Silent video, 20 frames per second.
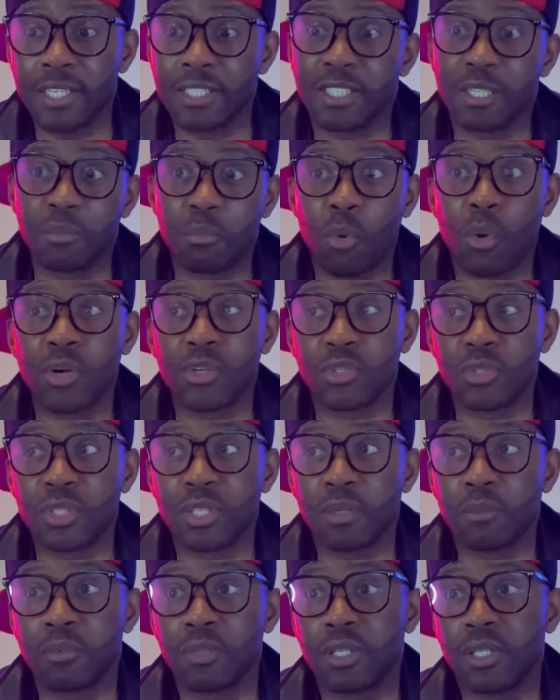It's important
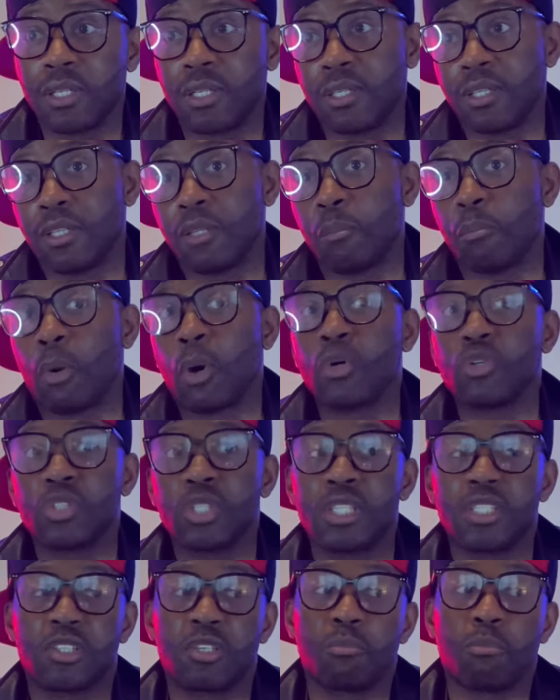to the
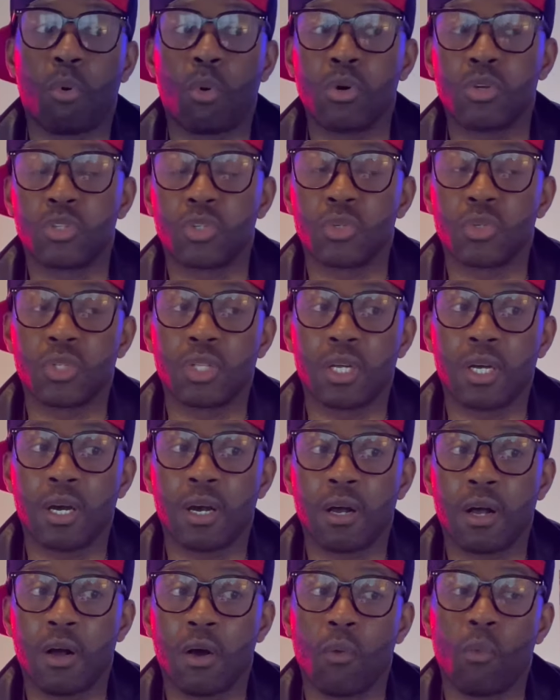person. It's important
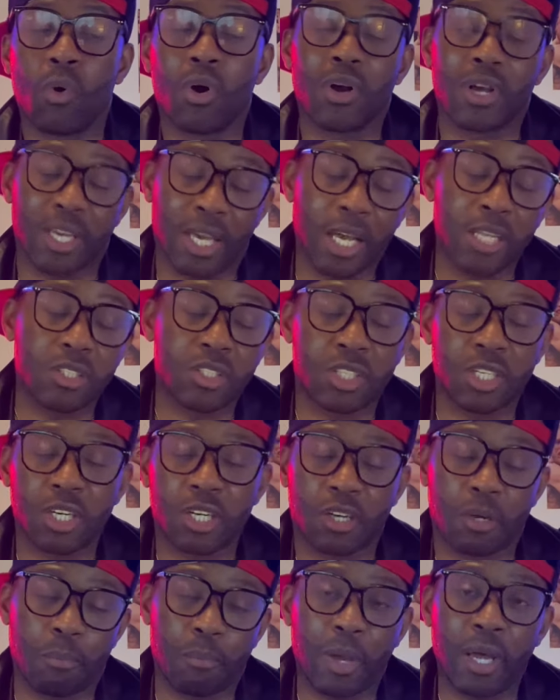to or against
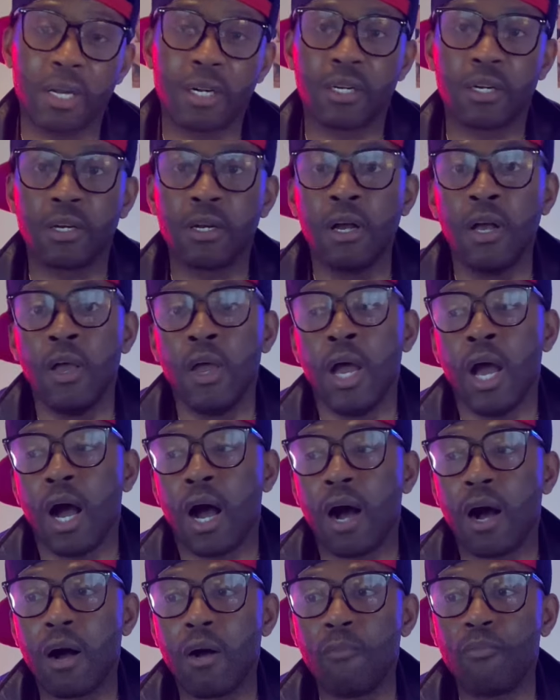their competitor.
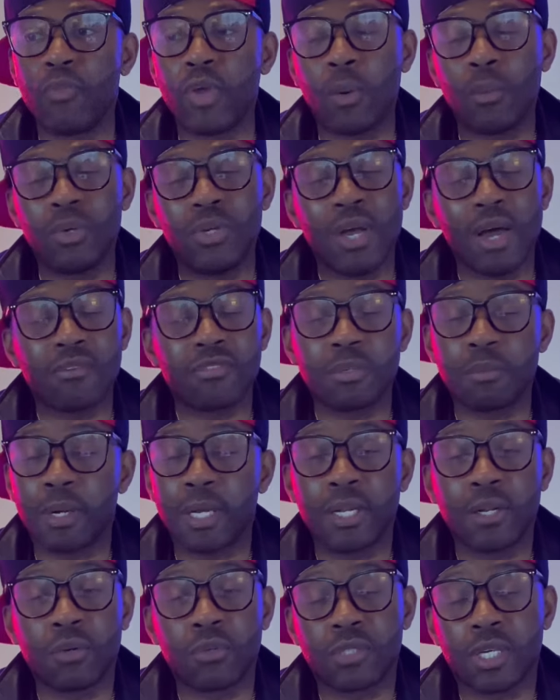And when you have
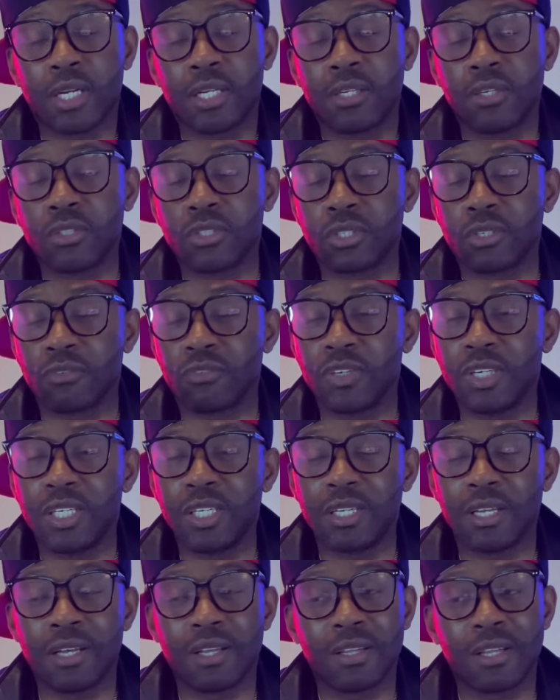somebody who knows how to use their
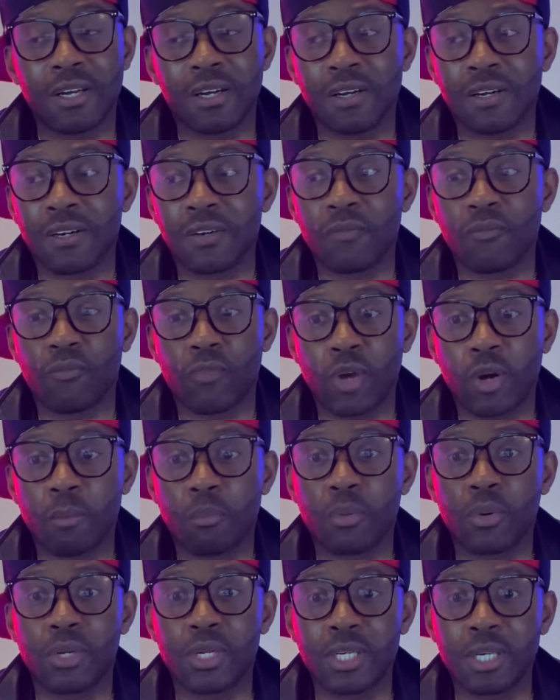feet, they're a
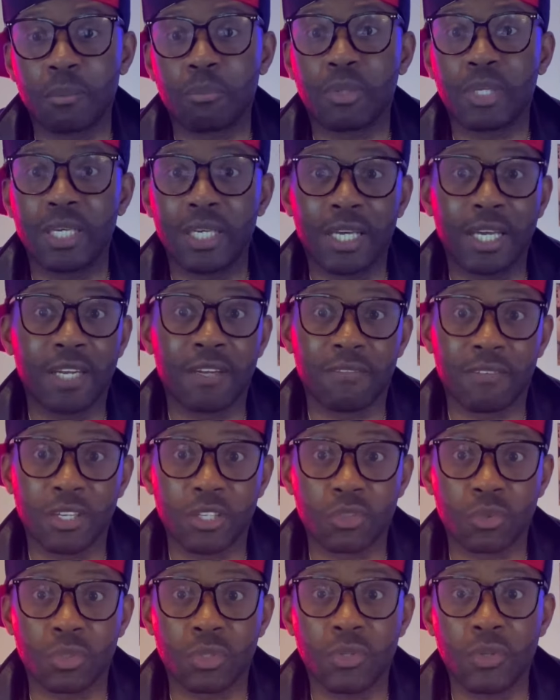pretty complete
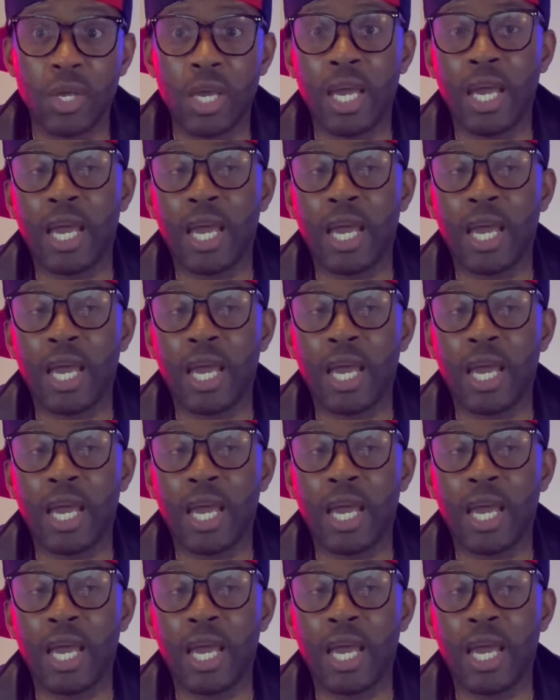individual.